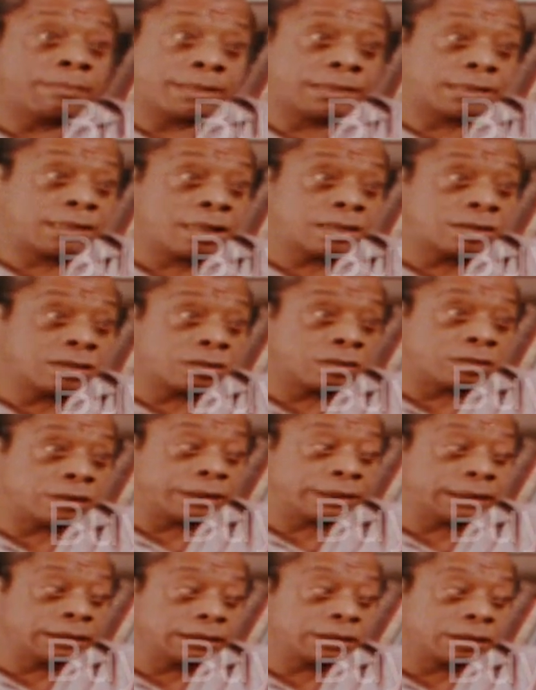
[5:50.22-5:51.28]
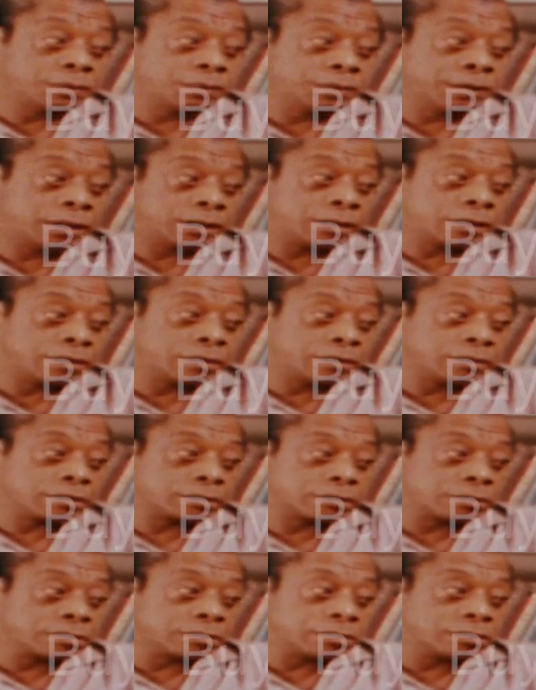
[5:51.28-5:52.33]
I may say so, I think that we are,
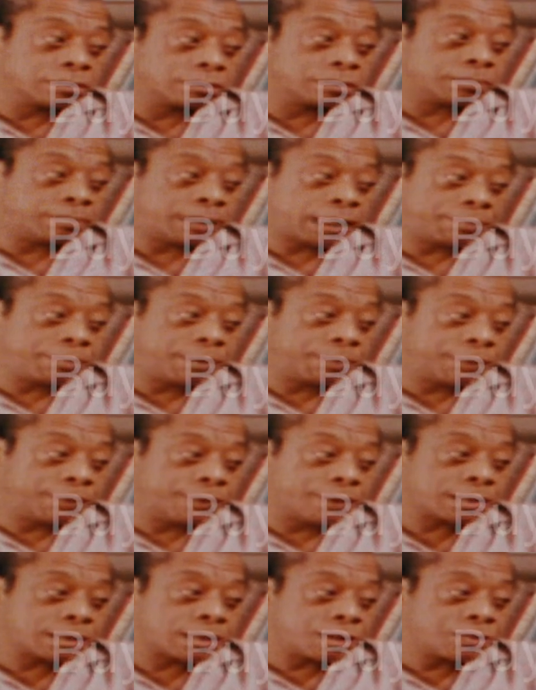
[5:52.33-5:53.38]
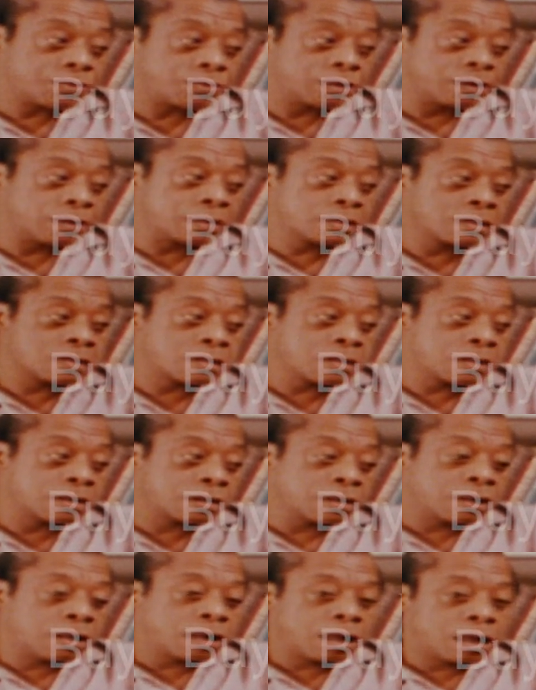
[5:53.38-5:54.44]
the black people of this country,
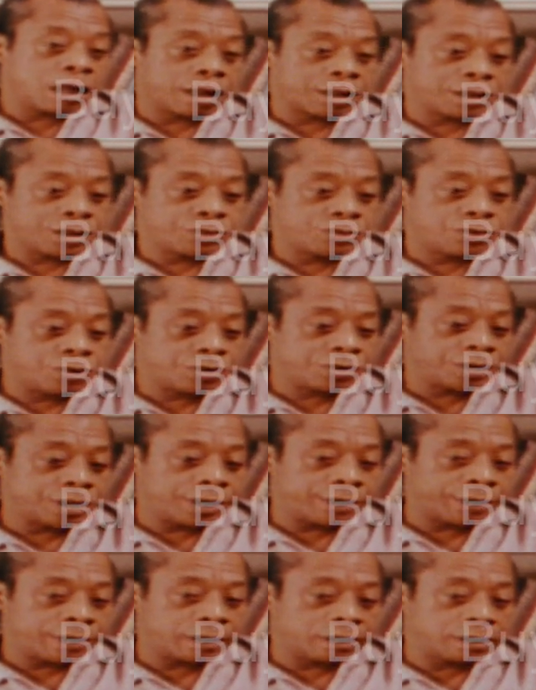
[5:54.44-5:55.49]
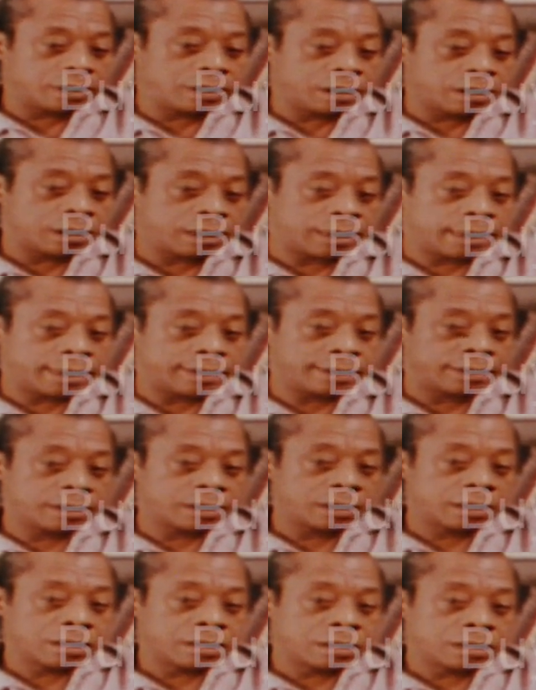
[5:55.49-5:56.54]
are extraordinary in that
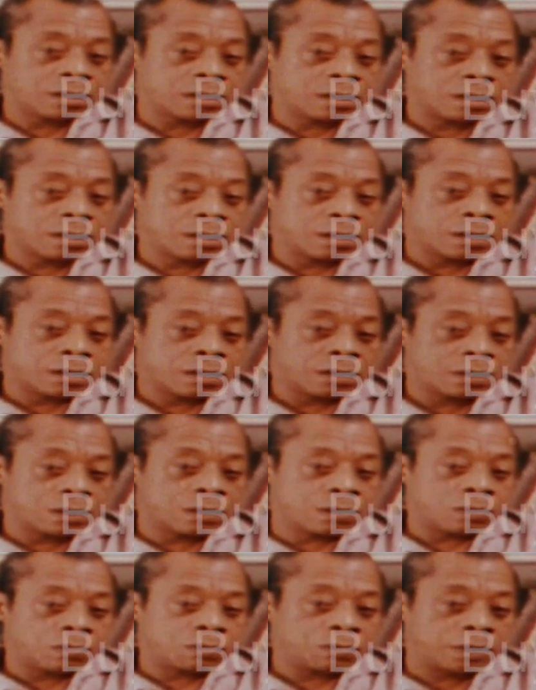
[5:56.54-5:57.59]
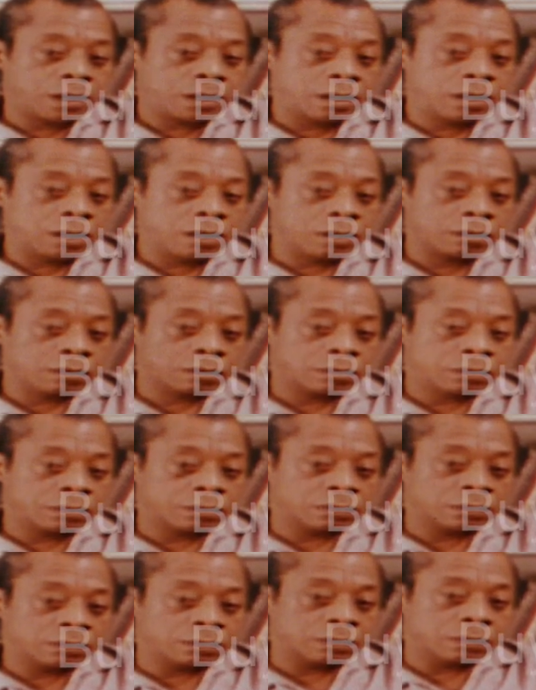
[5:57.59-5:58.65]
we
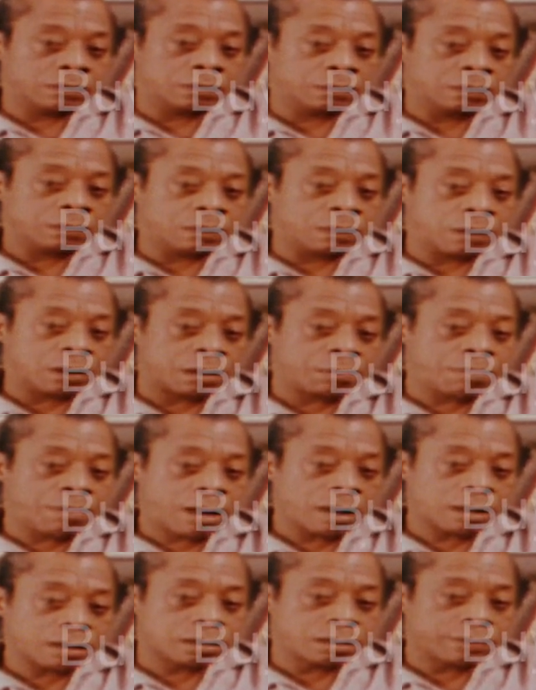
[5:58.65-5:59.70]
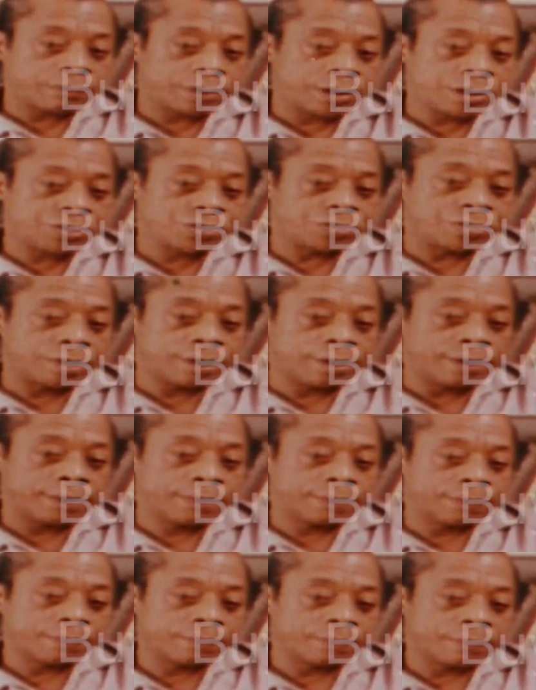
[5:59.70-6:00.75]
are the product of a history